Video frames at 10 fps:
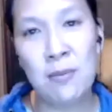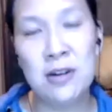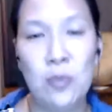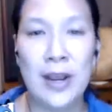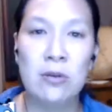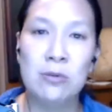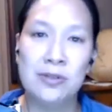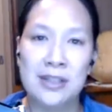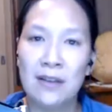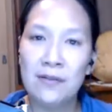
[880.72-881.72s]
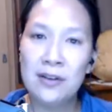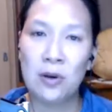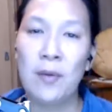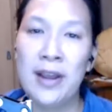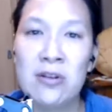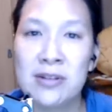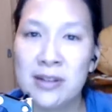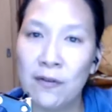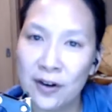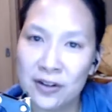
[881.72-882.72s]
much weight you're losing if you don't weigh
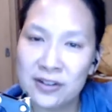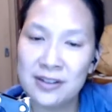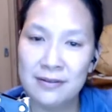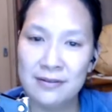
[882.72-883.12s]
yourself first?